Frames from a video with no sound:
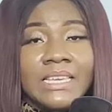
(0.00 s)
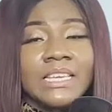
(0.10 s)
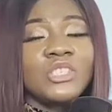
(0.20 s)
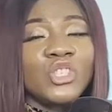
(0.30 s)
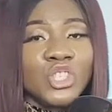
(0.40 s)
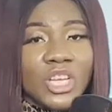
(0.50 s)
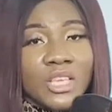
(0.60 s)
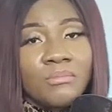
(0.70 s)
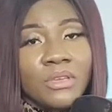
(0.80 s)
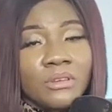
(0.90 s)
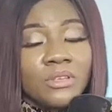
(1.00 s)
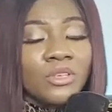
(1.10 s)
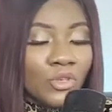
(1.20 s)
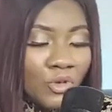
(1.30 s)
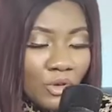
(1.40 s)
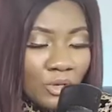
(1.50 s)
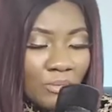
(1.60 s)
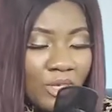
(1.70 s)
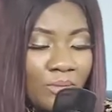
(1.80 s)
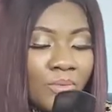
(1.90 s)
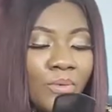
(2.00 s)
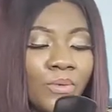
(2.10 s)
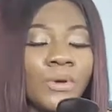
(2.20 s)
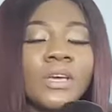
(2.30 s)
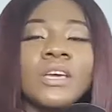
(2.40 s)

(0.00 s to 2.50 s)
in shaping young people?